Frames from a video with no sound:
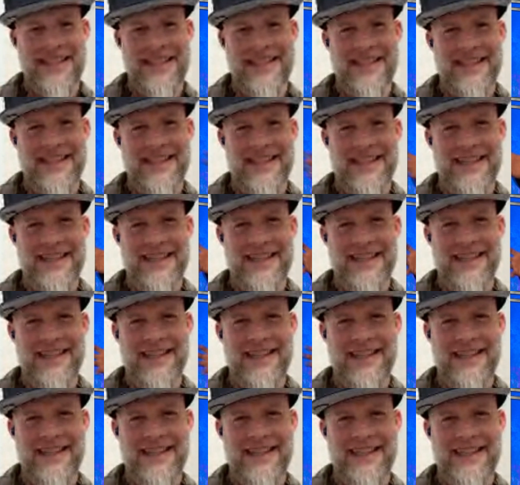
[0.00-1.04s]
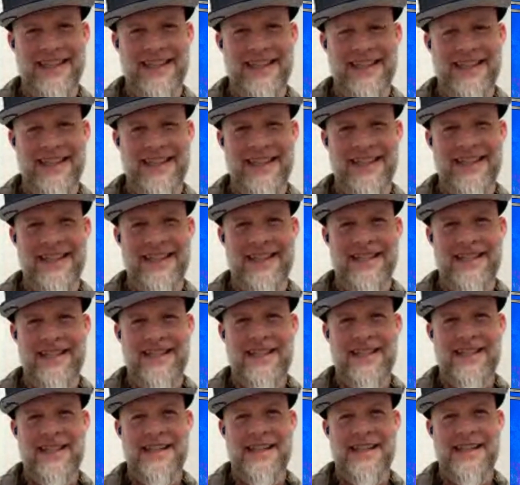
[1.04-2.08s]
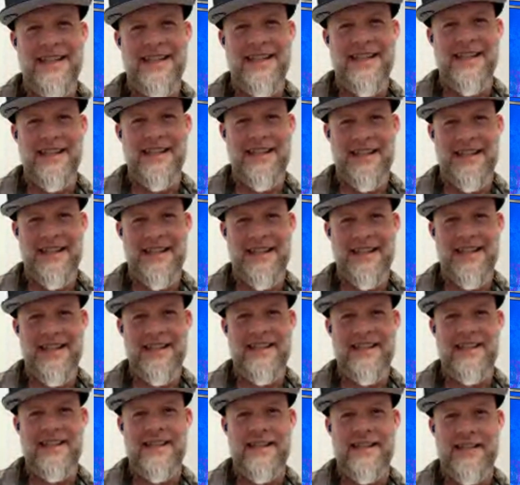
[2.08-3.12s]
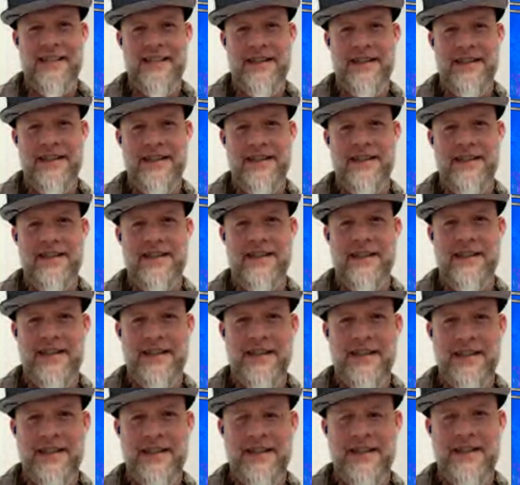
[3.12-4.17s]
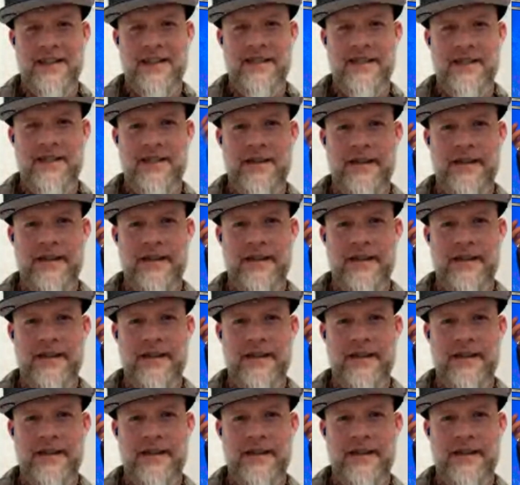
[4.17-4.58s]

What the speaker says: No words are spoken by the person on screen.